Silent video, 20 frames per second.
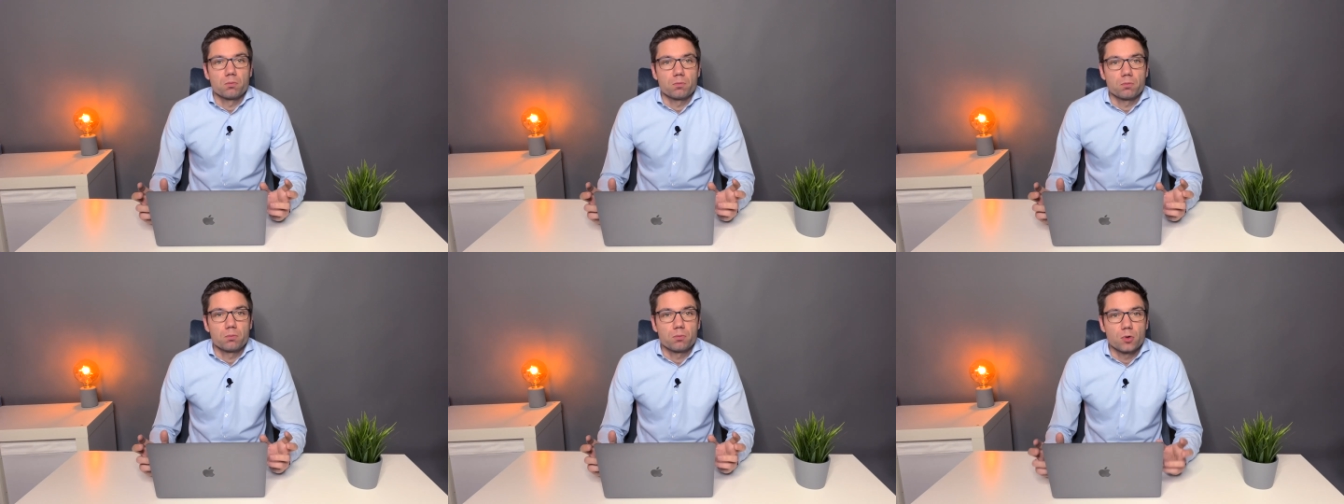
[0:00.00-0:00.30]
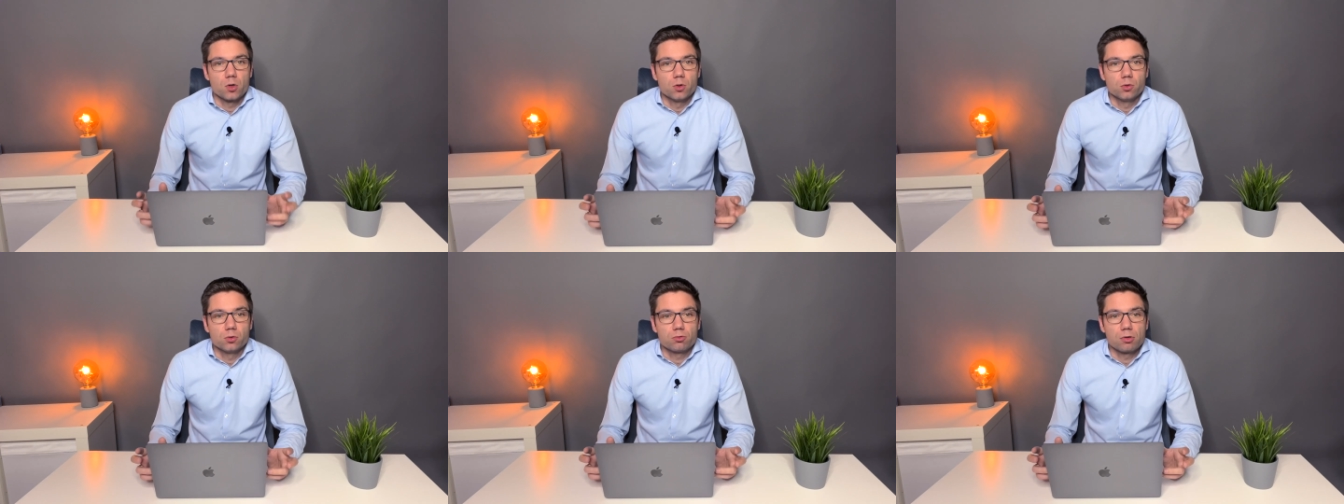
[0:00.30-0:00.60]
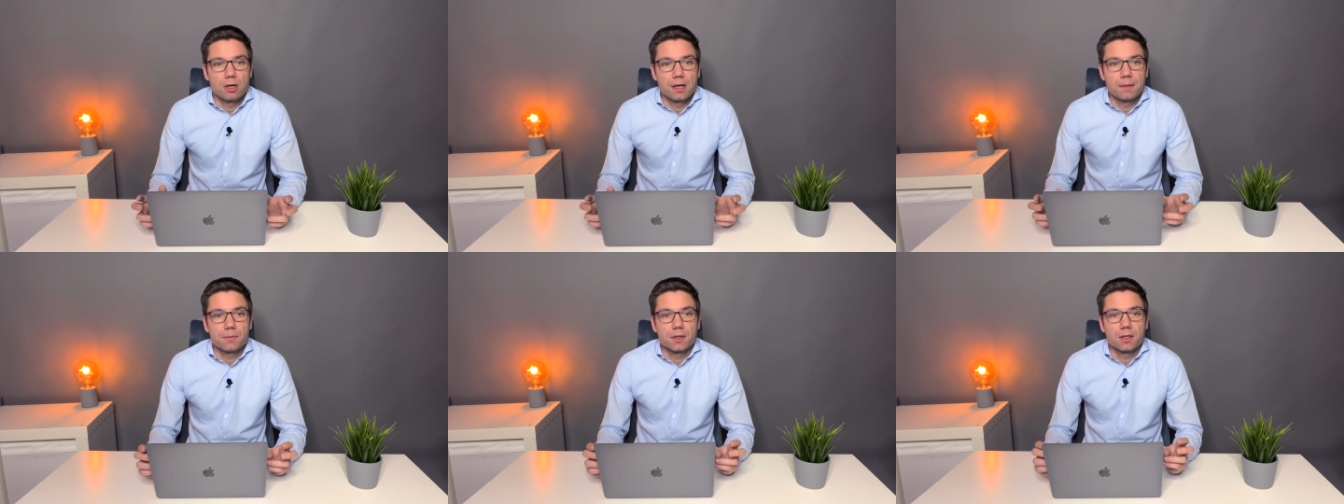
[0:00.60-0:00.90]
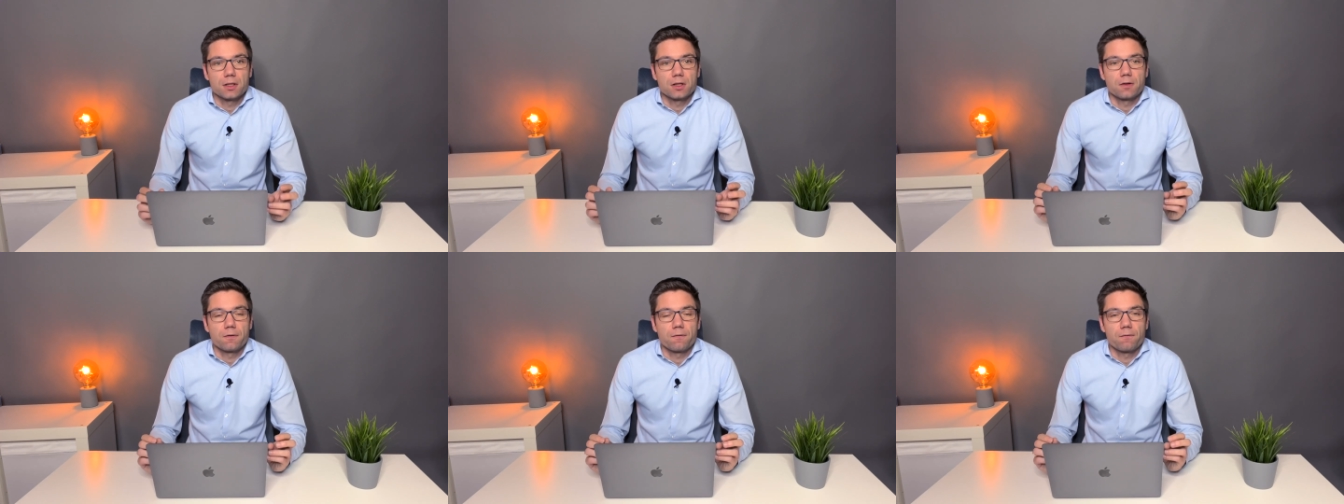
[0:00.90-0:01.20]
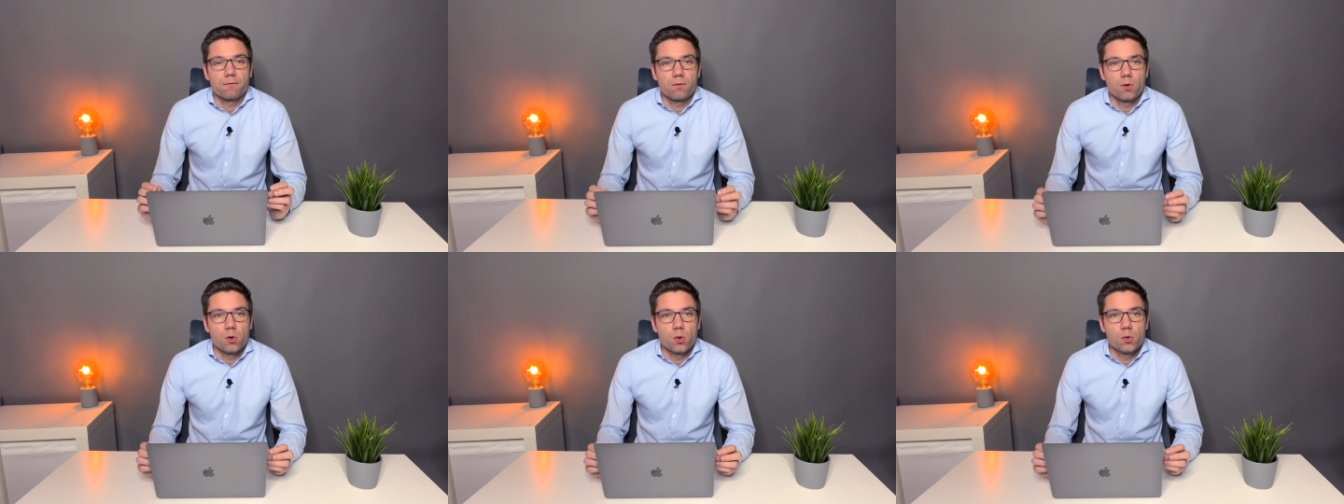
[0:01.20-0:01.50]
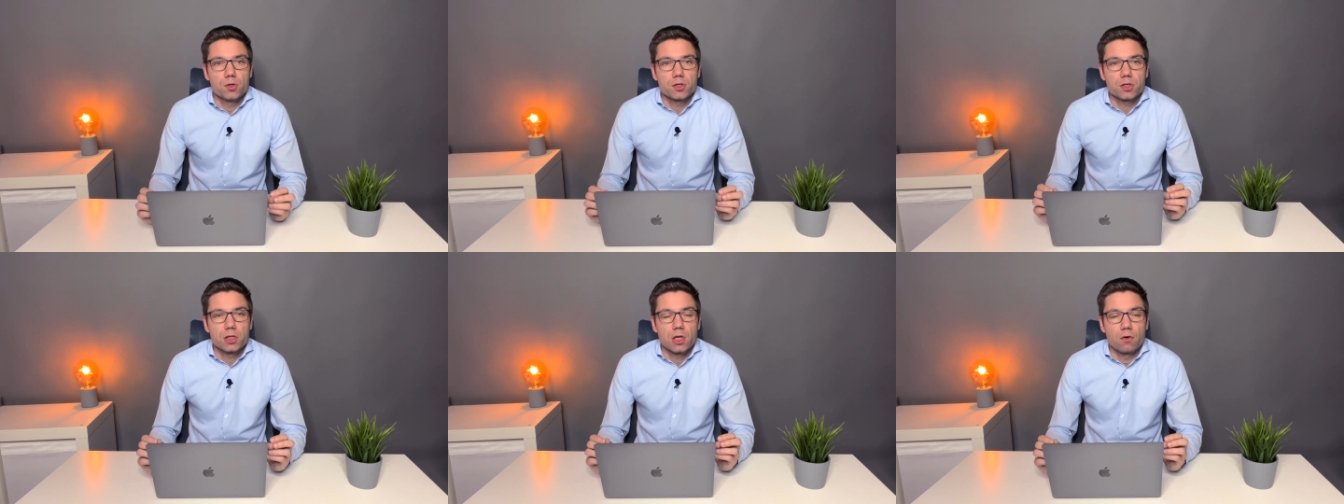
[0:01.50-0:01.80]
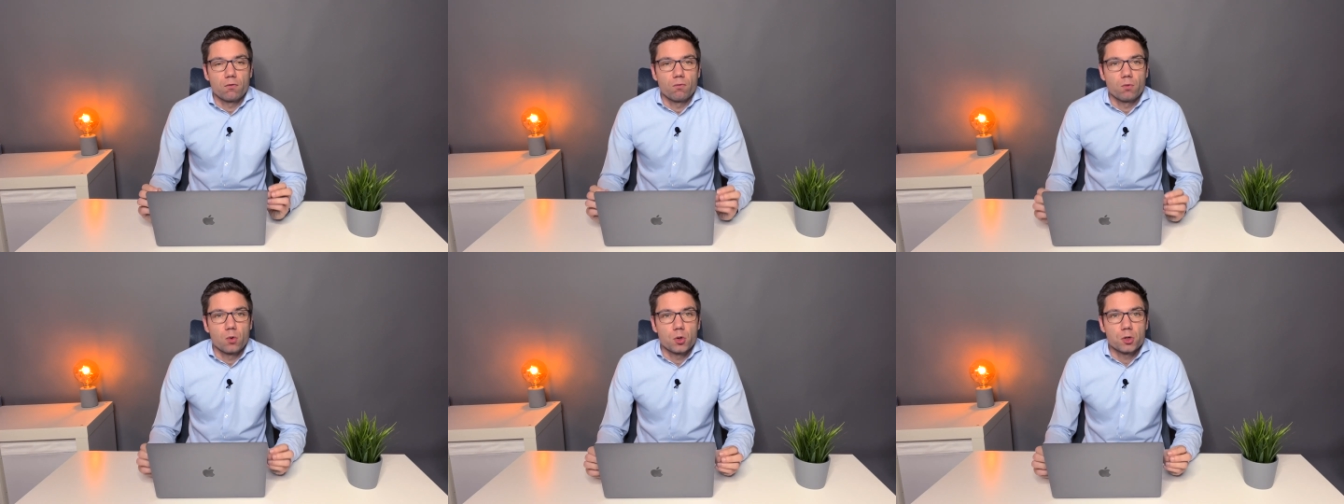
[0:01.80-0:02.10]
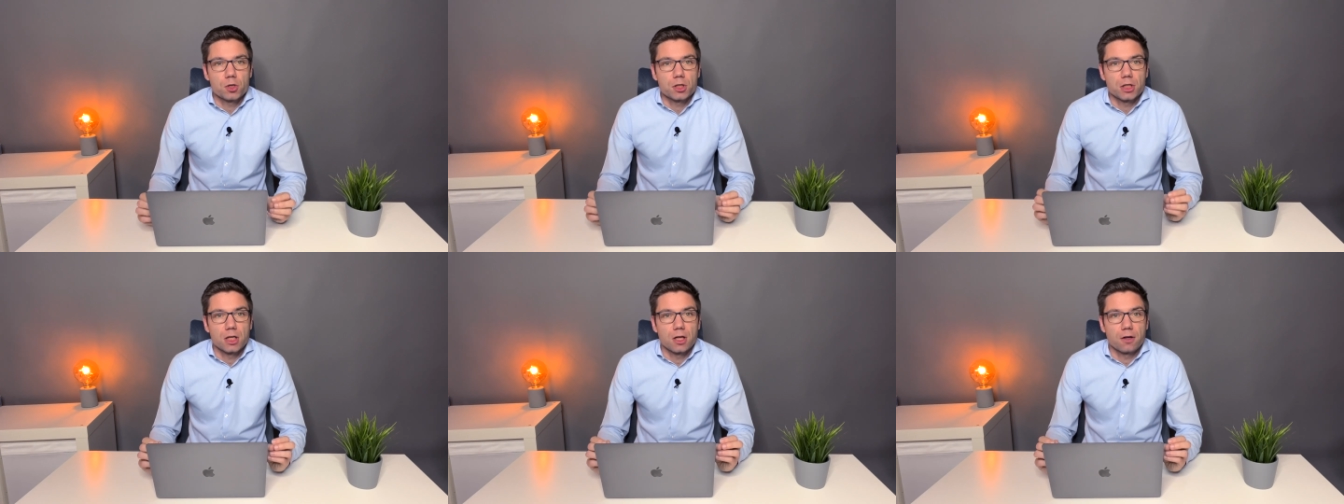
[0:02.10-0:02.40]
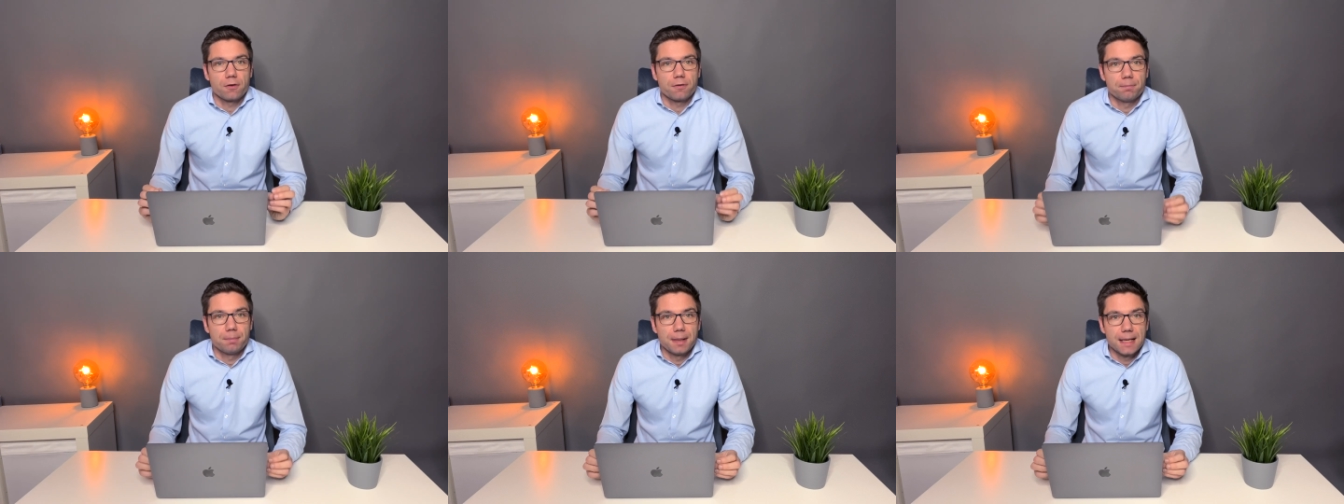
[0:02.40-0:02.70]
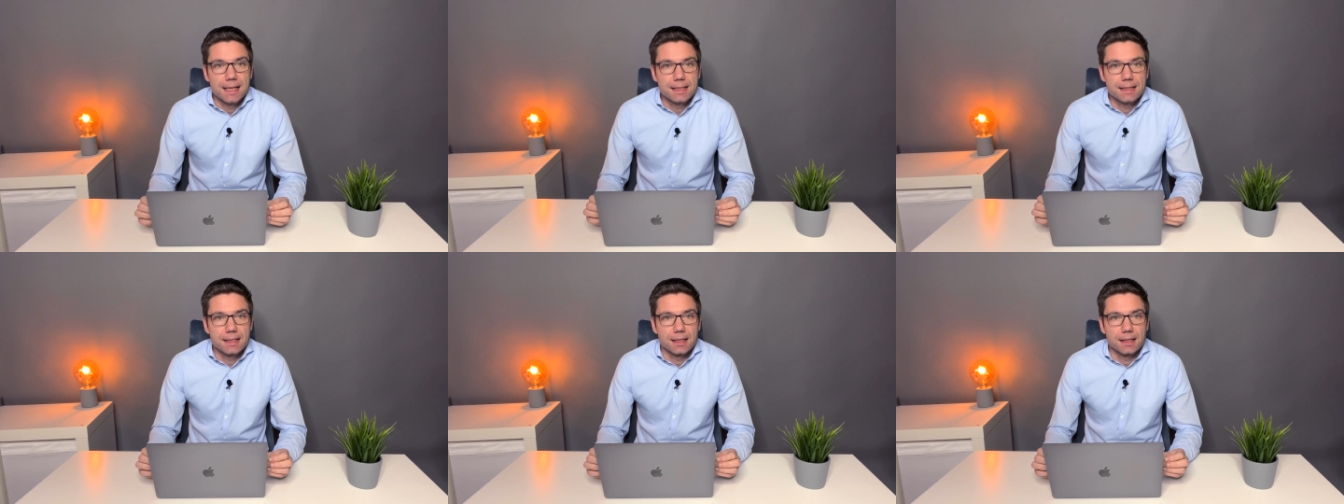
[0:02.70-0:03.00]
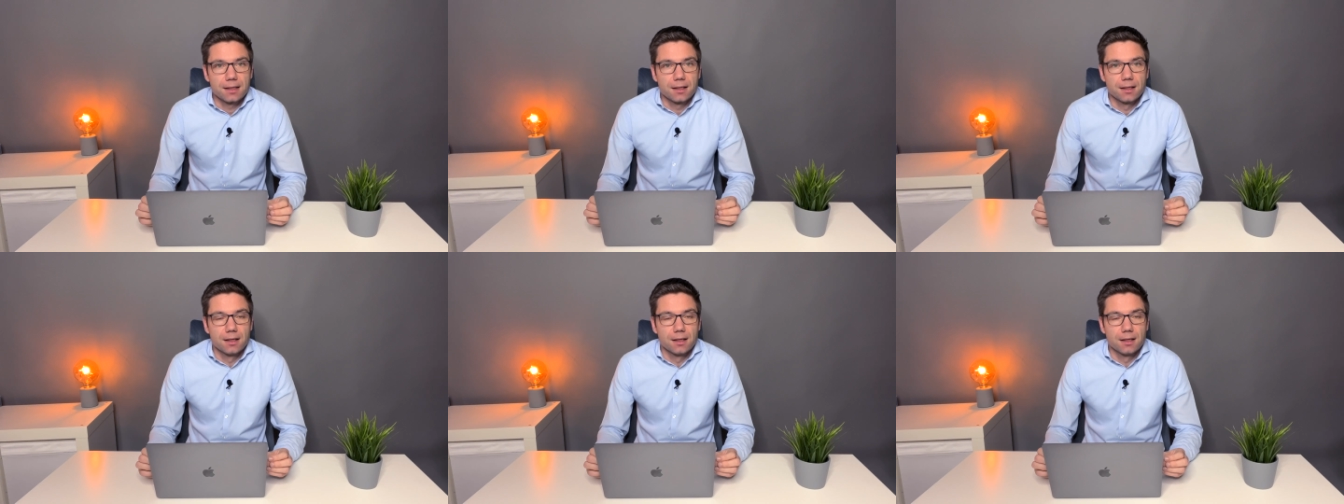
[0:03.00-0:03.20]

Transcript: programmed the first version of BASIC.